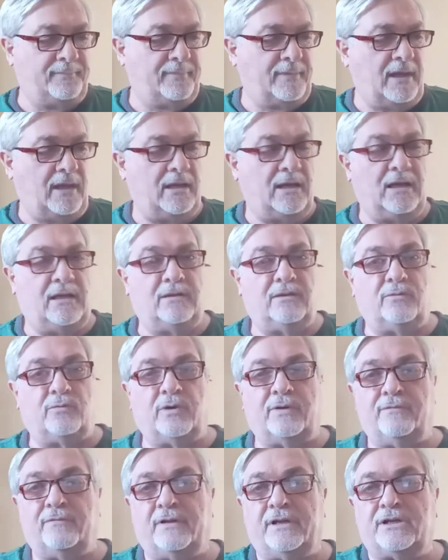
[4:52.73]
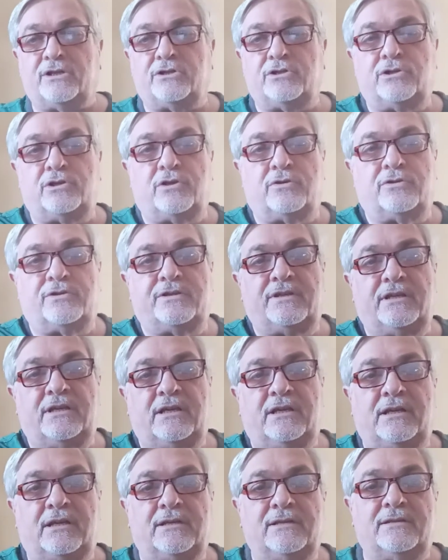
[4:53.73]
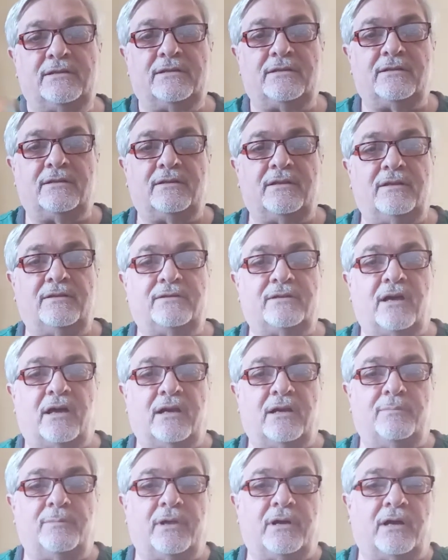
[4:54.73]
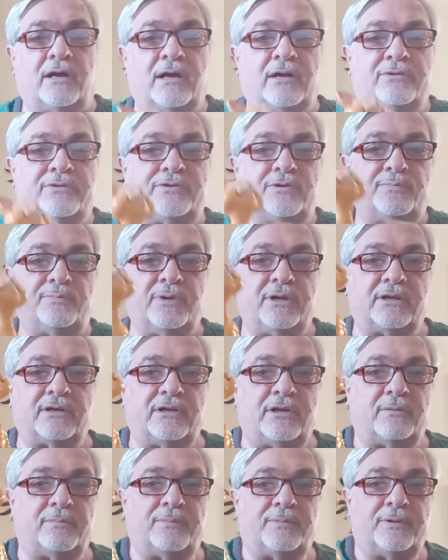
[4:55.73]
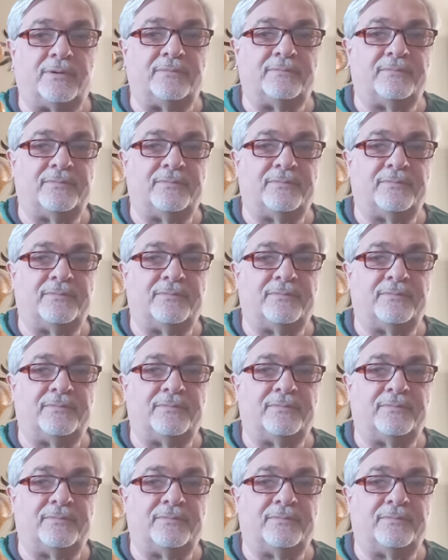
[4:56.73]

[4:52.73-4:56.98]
And the reflection you're seeing is this item that I also picked up.